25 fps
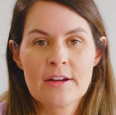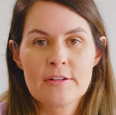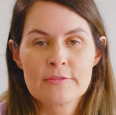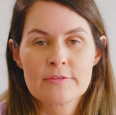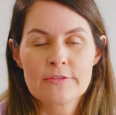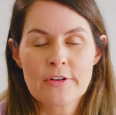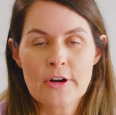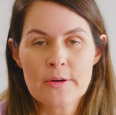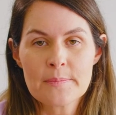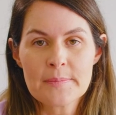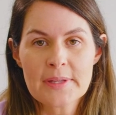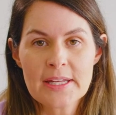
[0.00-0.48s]

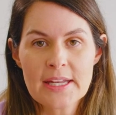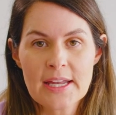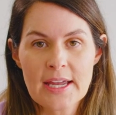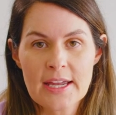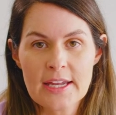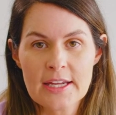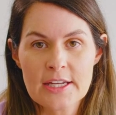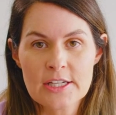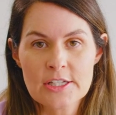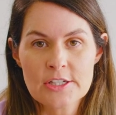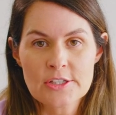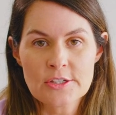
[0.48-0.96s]
From the
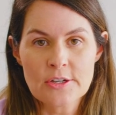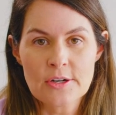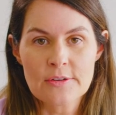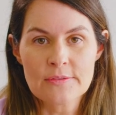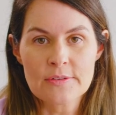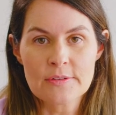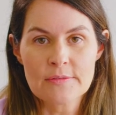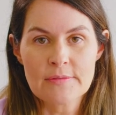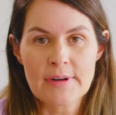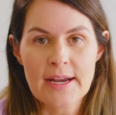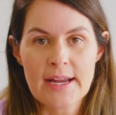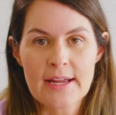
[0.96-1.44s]
age of
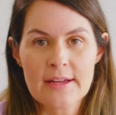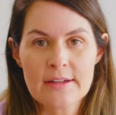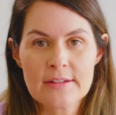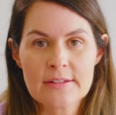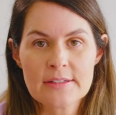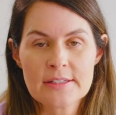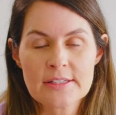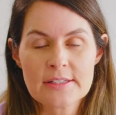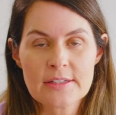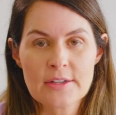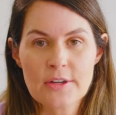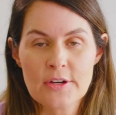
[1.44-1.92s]

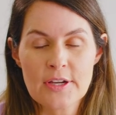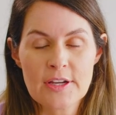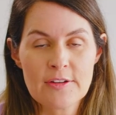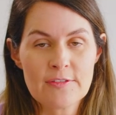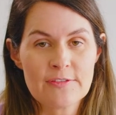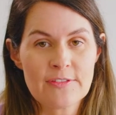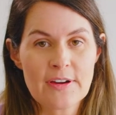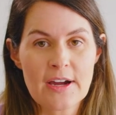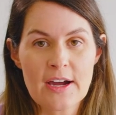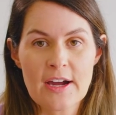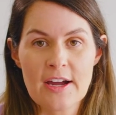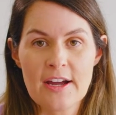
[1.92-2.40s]
around
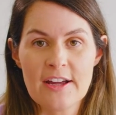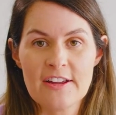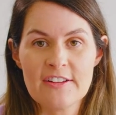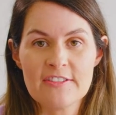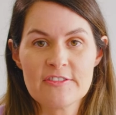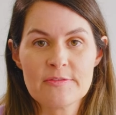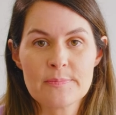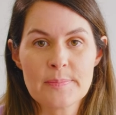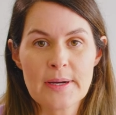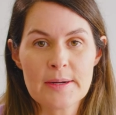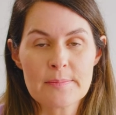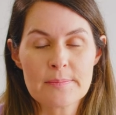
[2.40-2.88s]

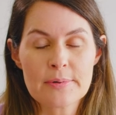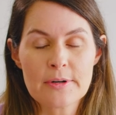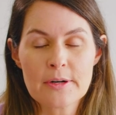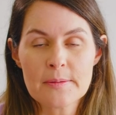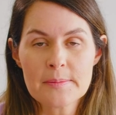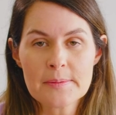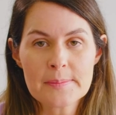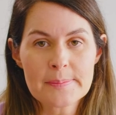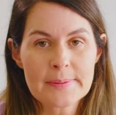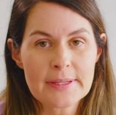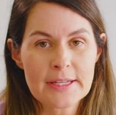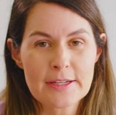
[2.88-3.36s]
35, but
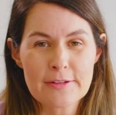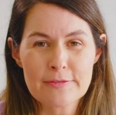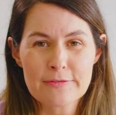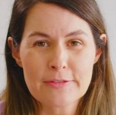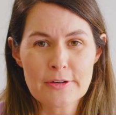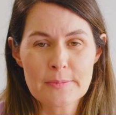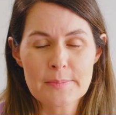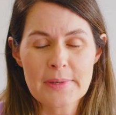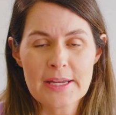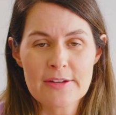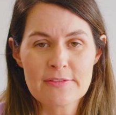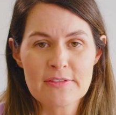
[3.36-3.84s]
probably
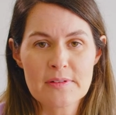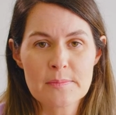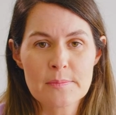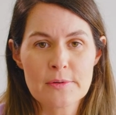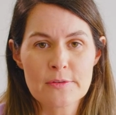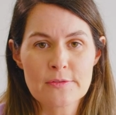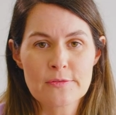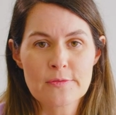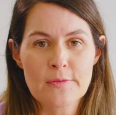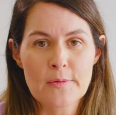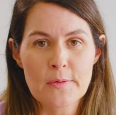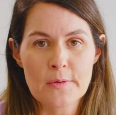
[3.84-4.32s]
from even
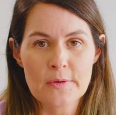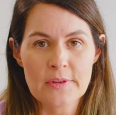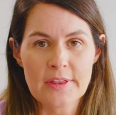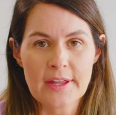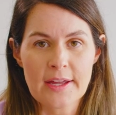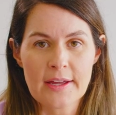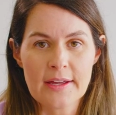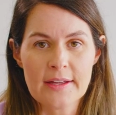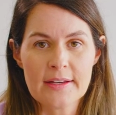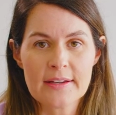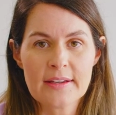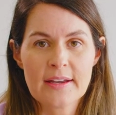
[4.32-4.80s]
before
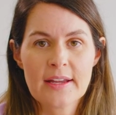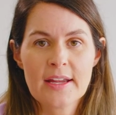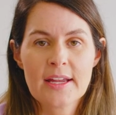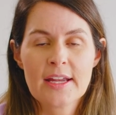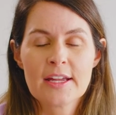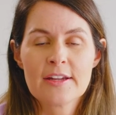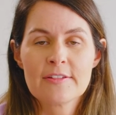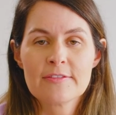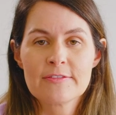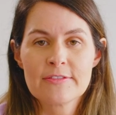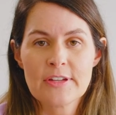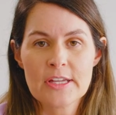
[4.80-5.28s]
that,
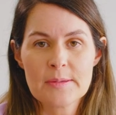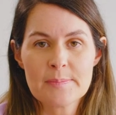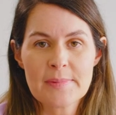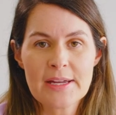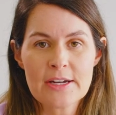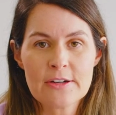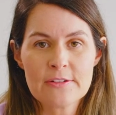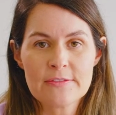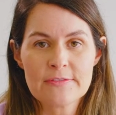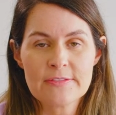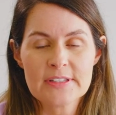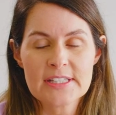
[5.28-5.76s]

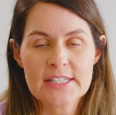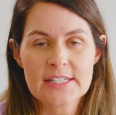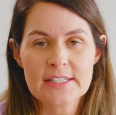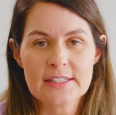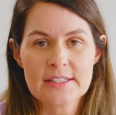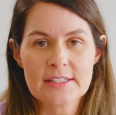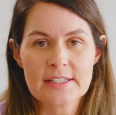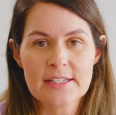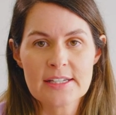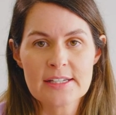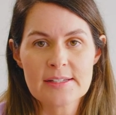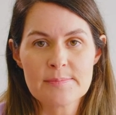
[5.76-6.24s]
female
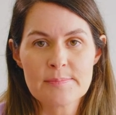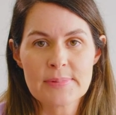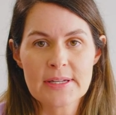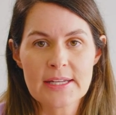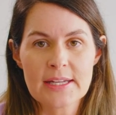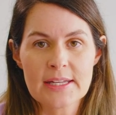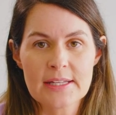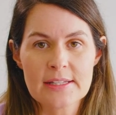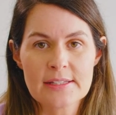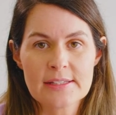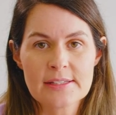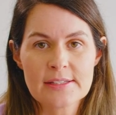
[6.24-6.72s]
fertility
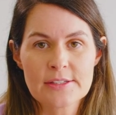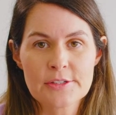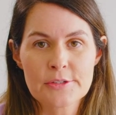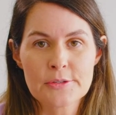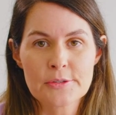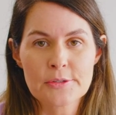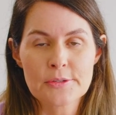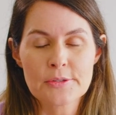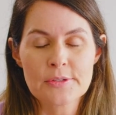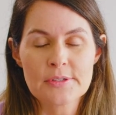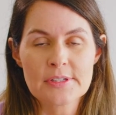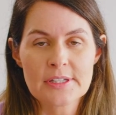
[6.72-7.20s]
begins
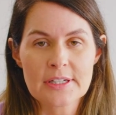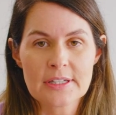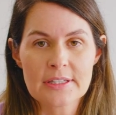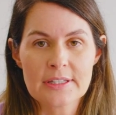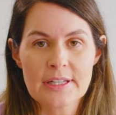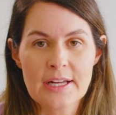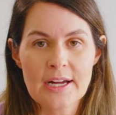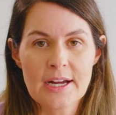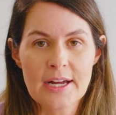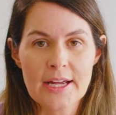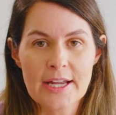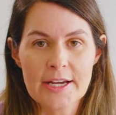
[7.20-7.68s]
to
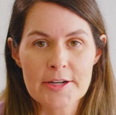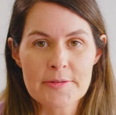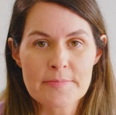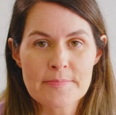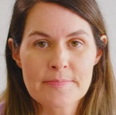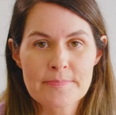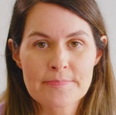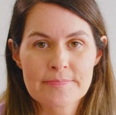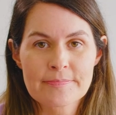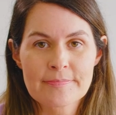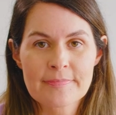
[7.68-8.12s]
decline.